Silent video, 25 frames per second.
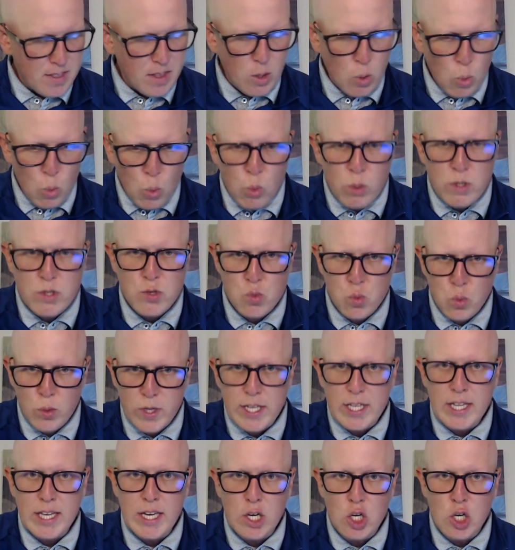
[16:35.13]
was
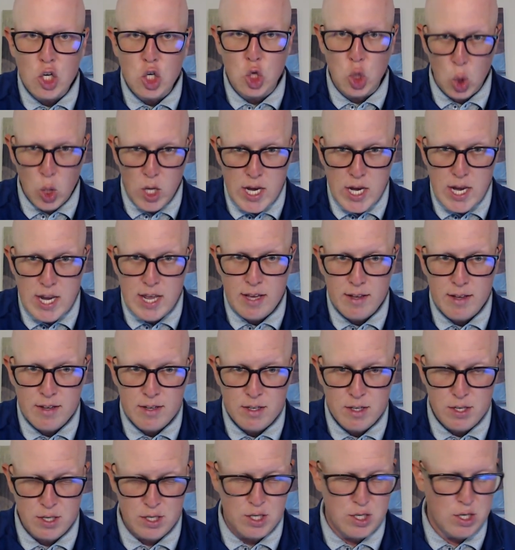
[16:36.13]
really good
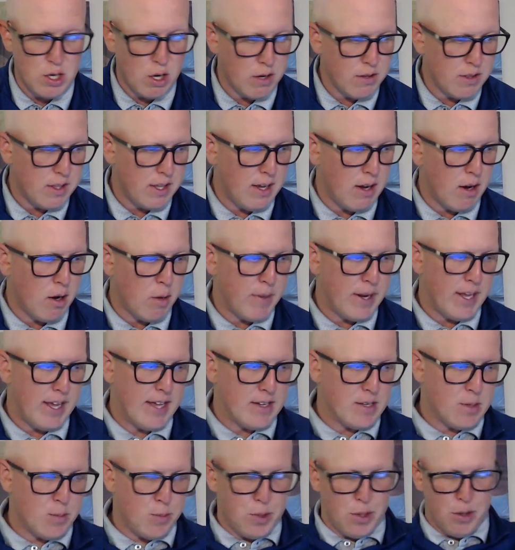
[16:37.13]
to start the year, but he
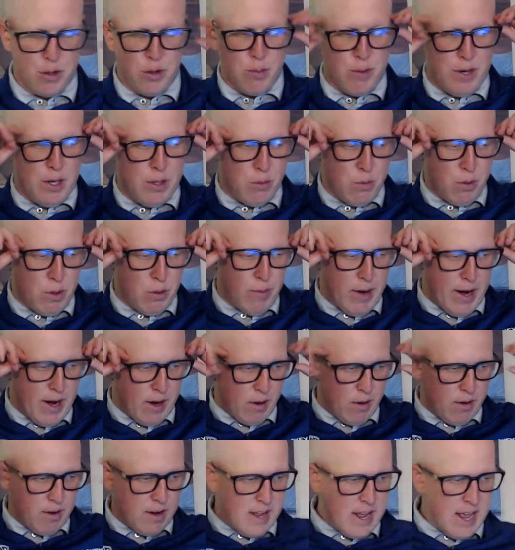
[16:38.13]
ends up with a 3-3
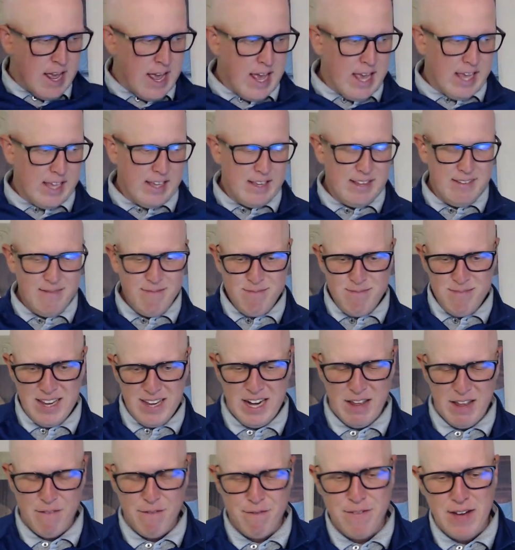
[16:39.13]
record and
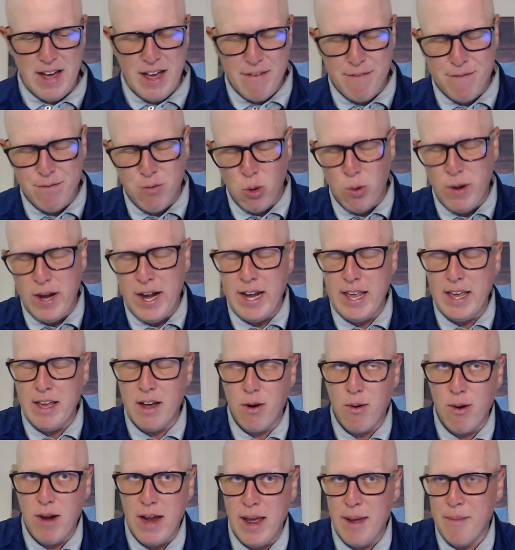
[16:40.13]
a 5.48
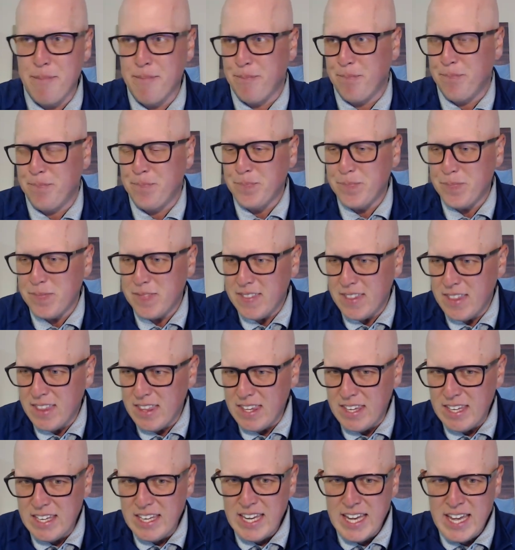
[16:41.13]
ERA.
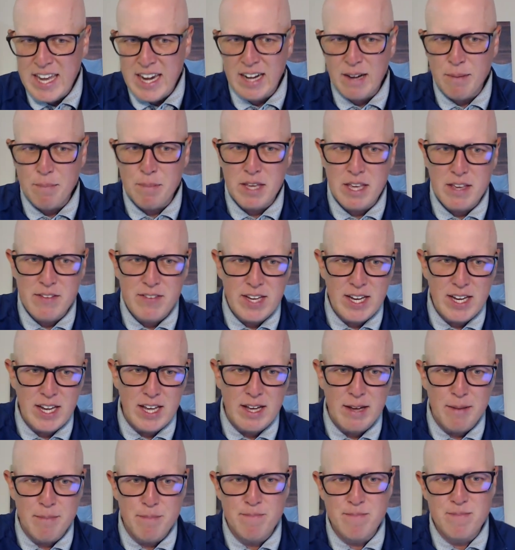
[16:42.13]
He ended up giving
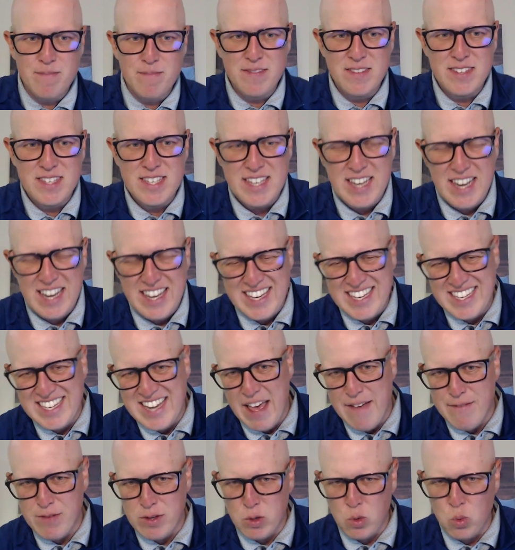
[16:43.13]
up
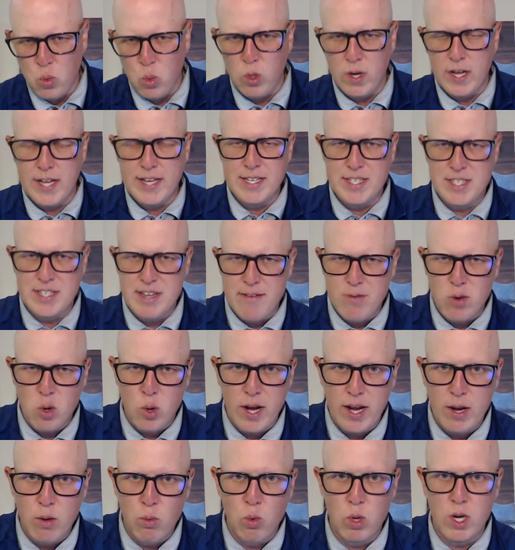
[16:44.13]
7 or
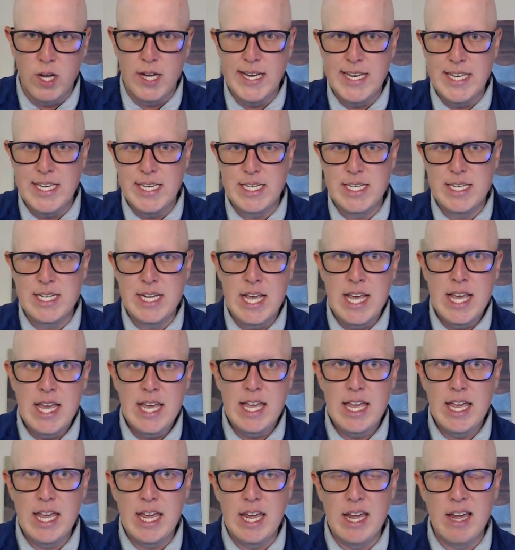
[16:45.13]
8 runs
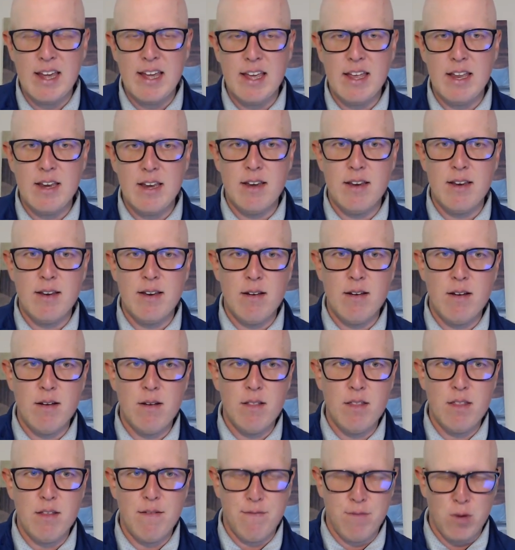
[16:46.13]
in
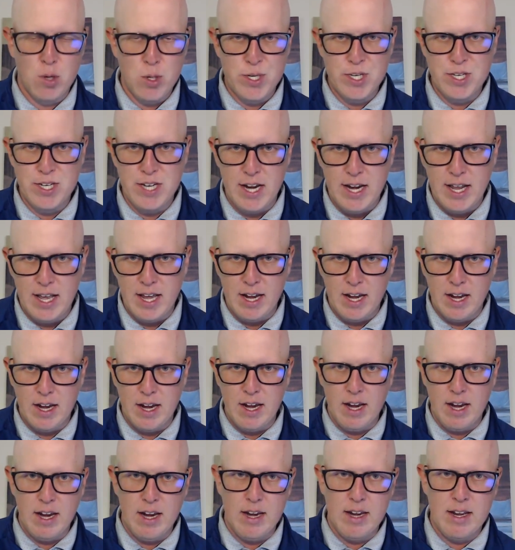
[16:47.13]
the first inning
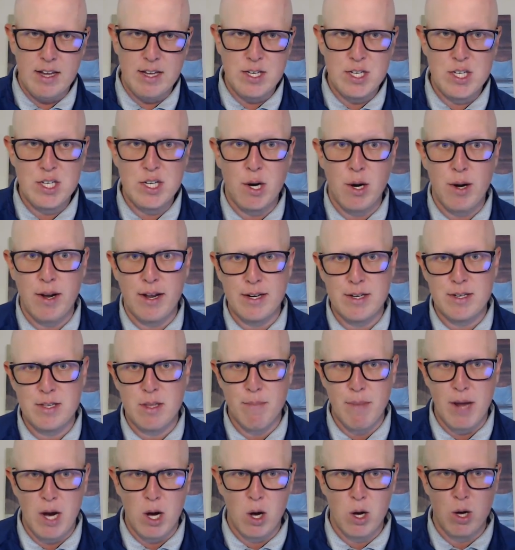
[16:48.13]
in his start against the
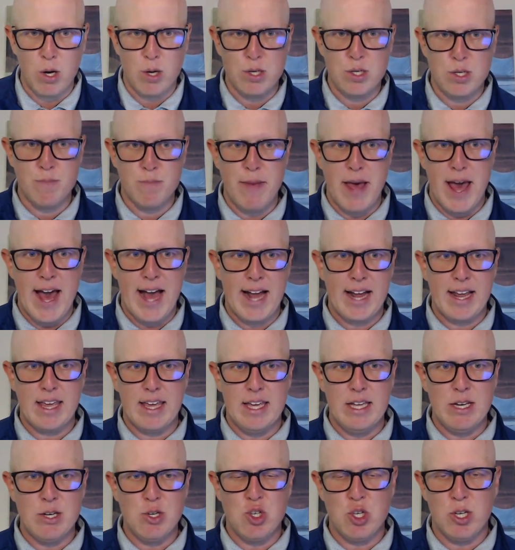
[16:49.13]
Mariners back
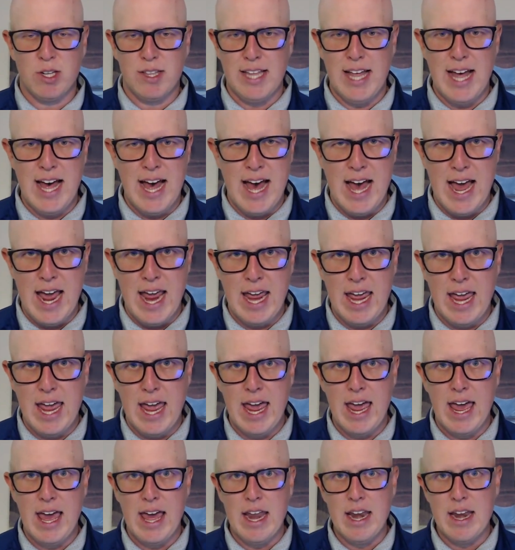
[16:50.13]
in July,
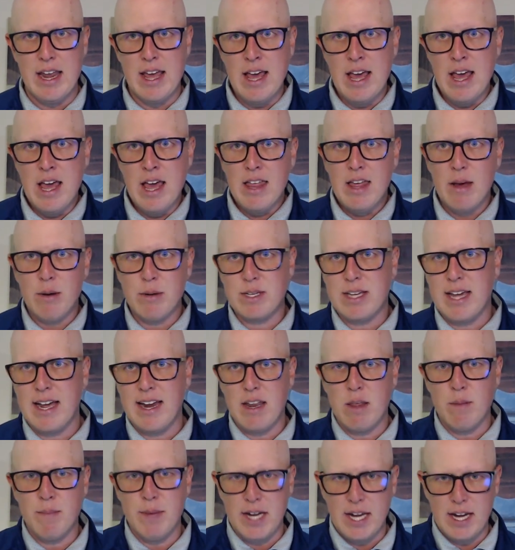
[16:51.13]
and that was kind of
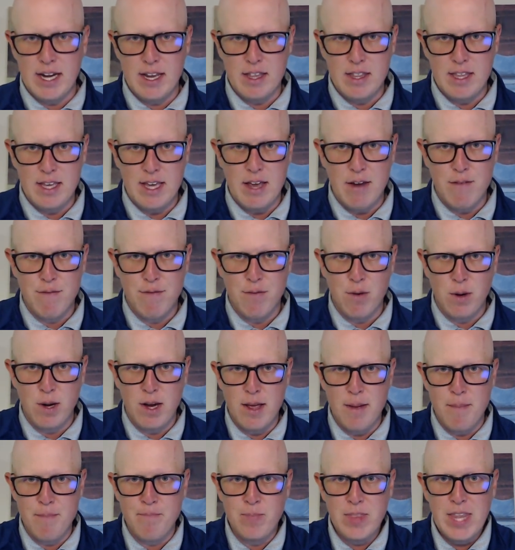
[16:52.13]
the beginning of the end for
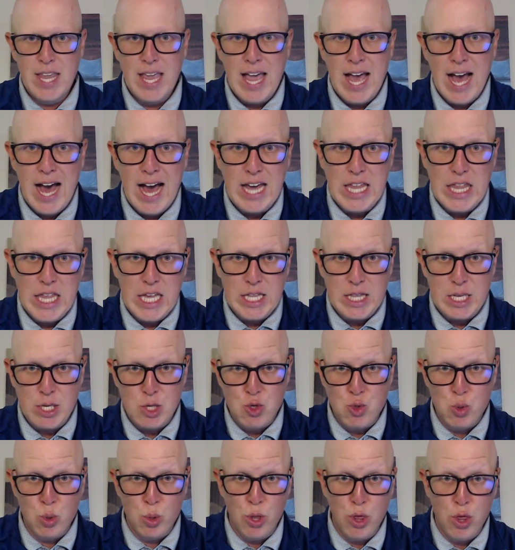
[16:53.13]
him. I think that
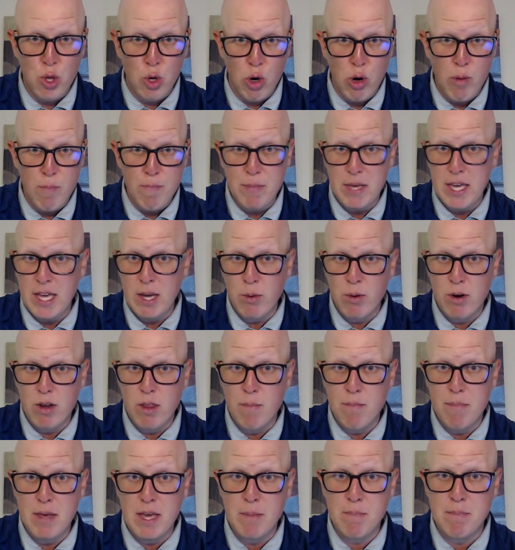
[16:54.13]
Drew Thorpe being one of
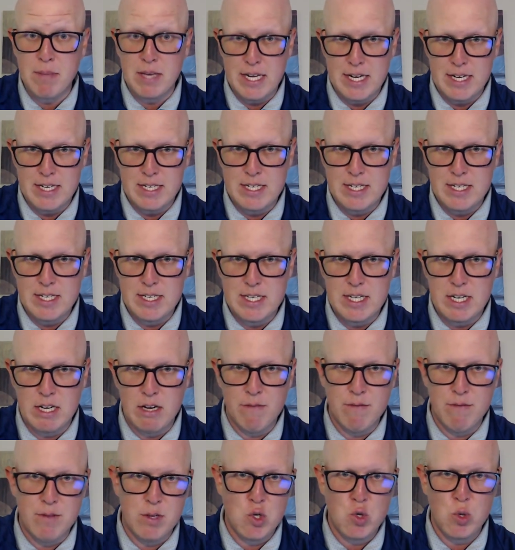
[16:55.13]
the big pieces
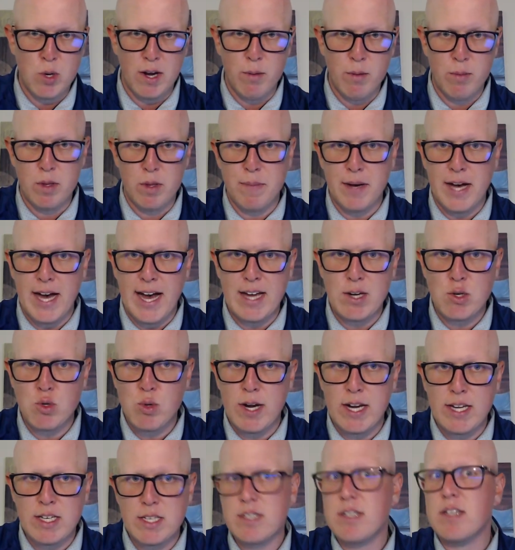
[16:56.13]
of the trade with the
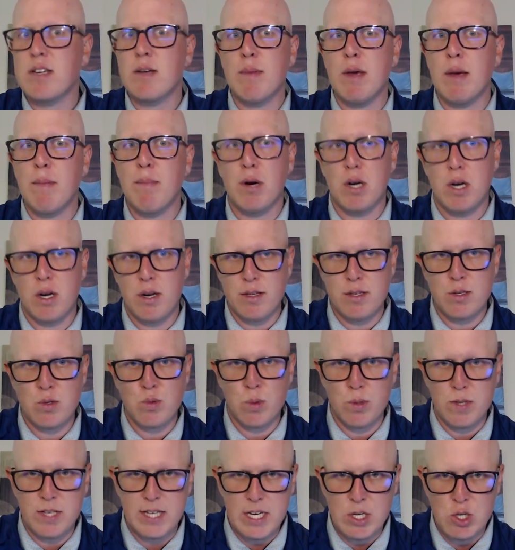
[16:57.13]
Padres is going to be a part of this
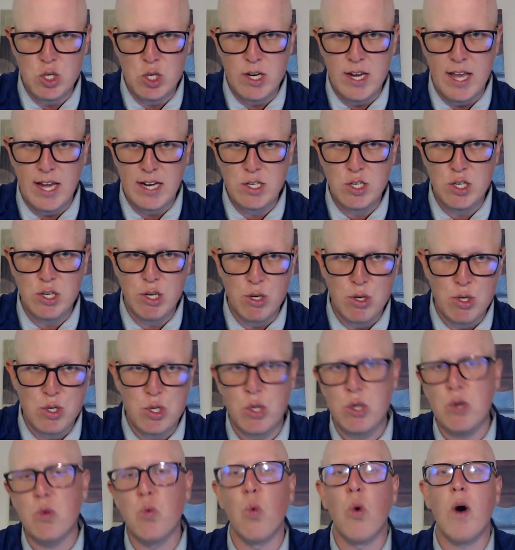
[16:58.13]
rotation next year, so
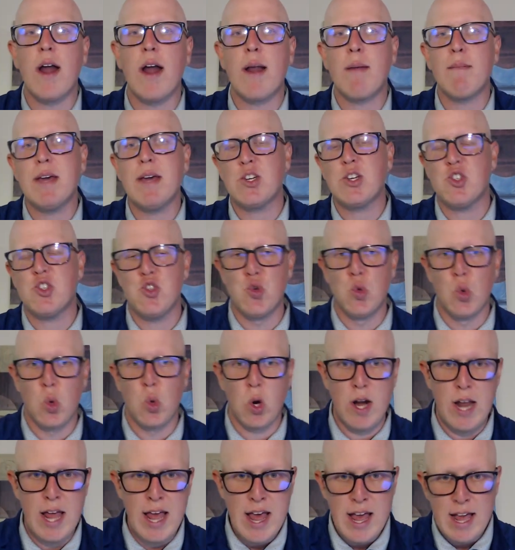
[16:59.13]
you want to make
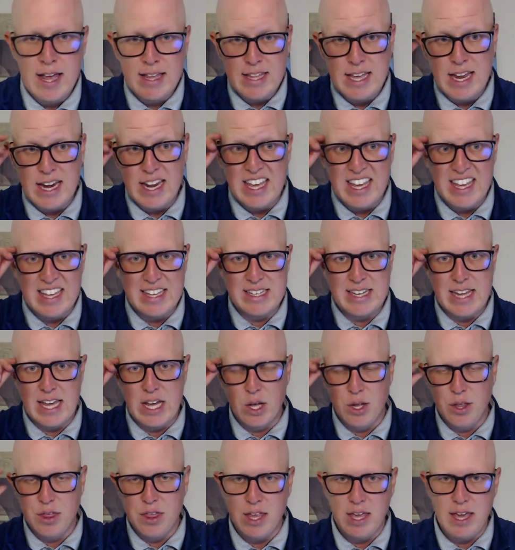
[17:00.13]
sure that he is
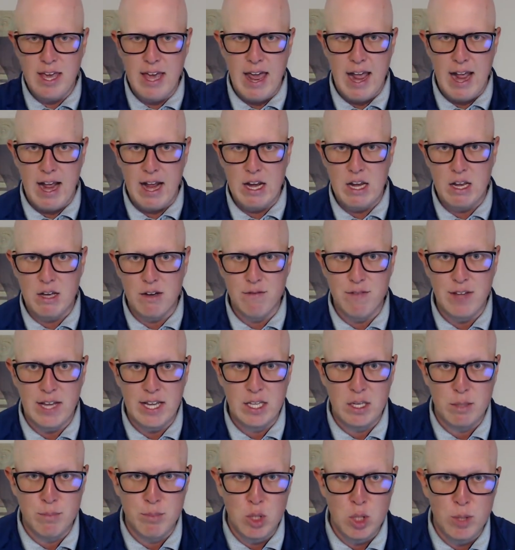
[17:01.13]
healthy and
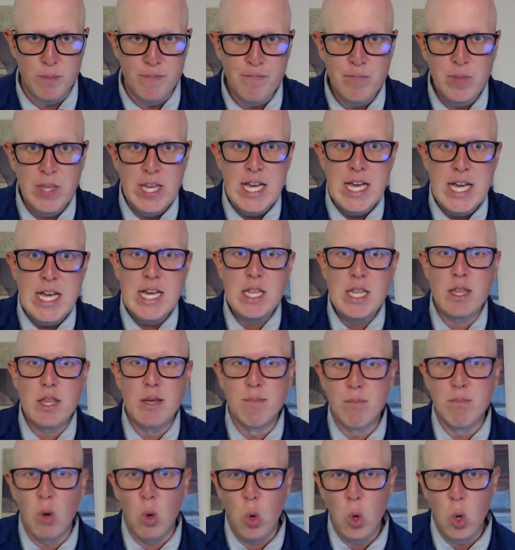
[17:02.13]
available. The
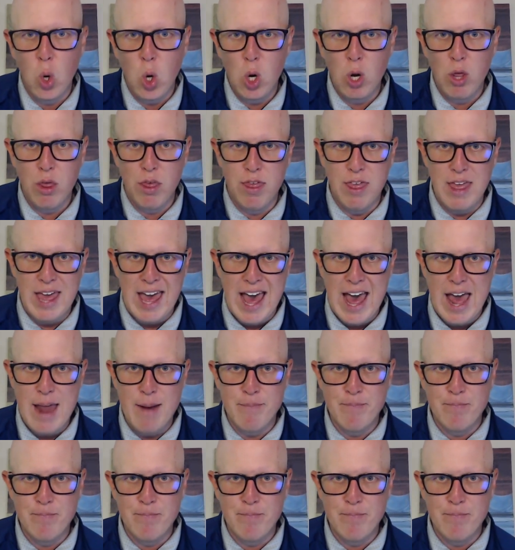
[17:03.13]
more that